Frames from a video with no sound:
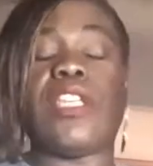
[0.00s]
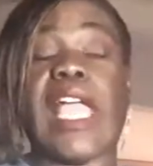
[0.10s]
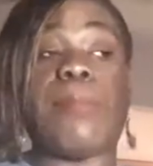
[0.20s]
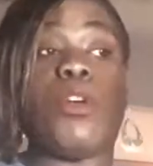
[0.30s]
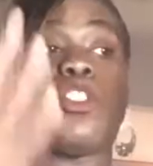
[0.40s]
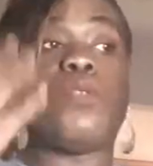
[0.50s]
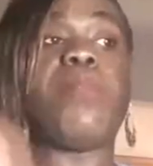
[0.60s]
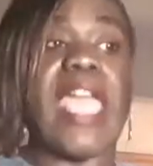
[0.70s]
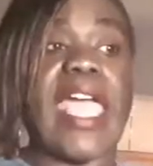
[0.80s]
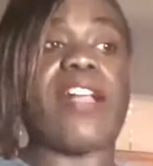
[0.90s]
It got
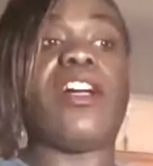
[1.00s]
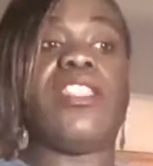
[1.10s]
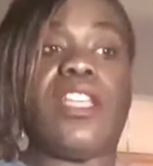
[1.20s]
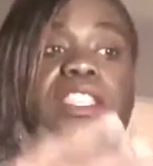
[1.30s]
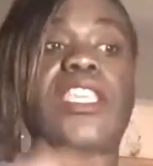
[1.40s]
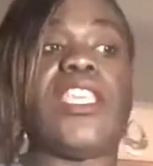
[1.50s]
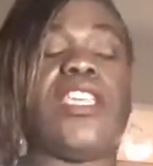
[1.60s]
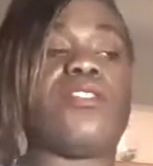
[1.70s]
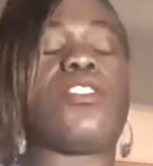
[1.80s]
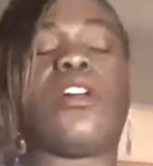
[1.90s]
pushed back another
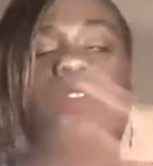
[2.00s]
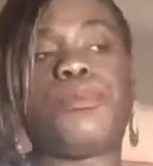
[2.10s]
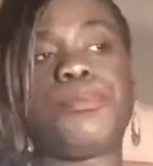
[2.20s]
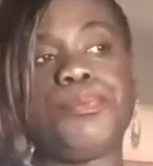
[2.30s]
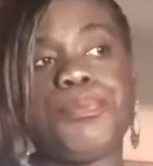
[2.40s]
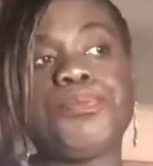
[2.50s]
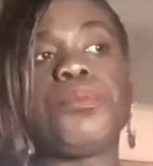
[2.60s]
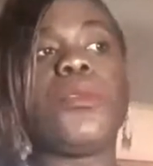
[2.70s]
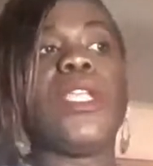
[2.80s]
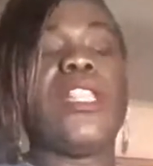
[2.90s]
year, so
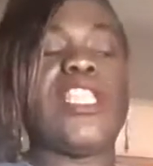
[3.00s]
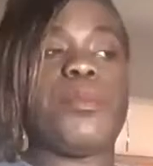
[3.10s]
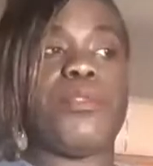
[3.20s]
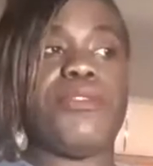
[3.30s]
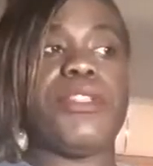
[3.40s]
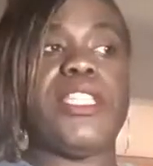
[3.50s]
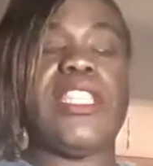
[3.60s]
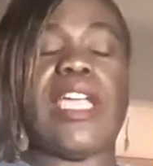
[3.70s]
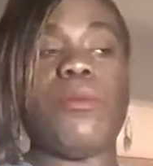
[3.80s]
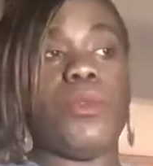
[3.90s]
that's prayerfully
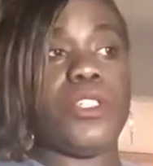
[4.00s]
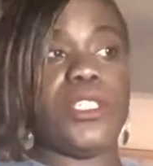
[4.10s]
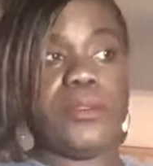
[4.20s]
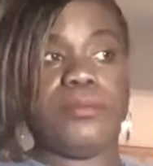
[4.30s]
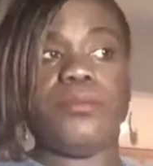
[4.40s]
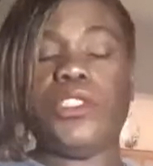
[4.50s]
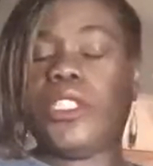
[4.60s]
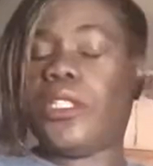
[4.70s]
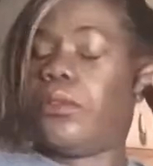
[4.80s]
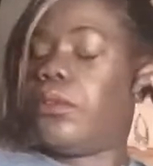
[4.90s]
that would,
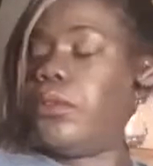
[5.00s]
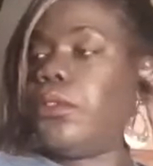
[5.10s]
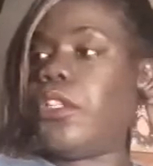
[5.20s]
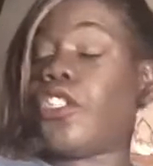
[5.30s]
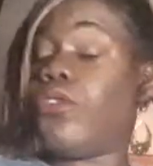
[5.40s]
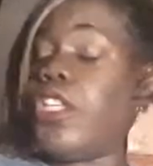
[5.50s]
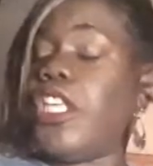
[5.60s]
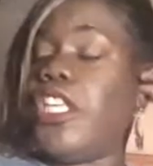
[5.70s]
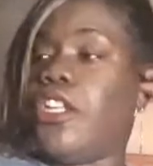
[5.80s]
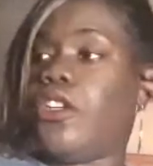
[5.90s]
because only
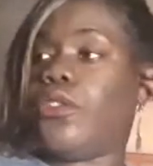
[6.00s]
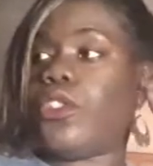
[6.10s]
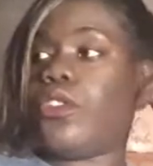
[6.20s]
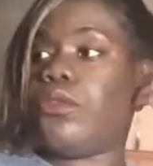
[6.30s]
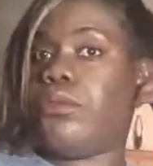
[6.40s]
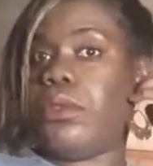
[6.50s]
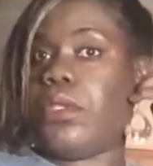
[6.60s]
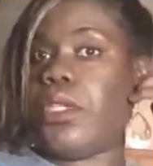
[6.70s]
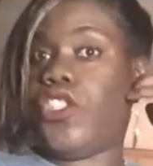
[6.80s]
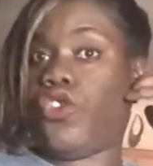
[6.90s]
he knows
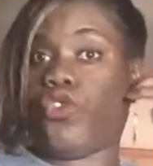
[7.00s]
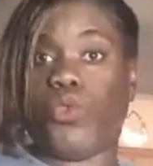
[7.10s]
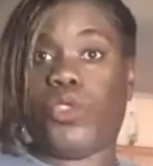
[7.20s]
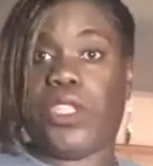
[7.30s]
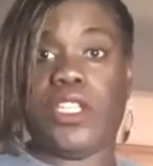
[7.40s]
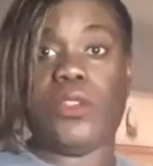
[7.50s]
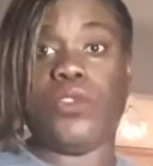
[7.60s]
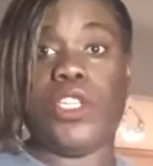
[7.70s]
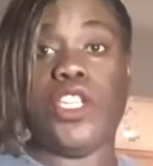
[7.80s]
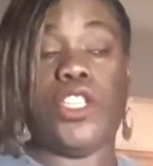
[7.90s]
his truth, and
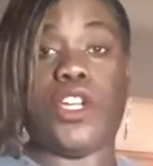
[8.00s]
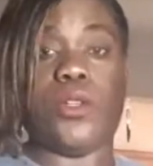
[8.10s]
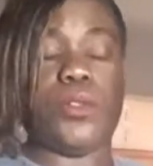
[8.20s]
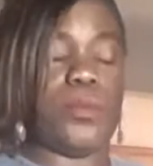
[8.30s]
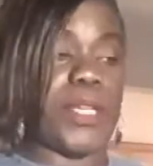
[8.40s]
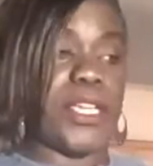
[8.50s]
only he knows,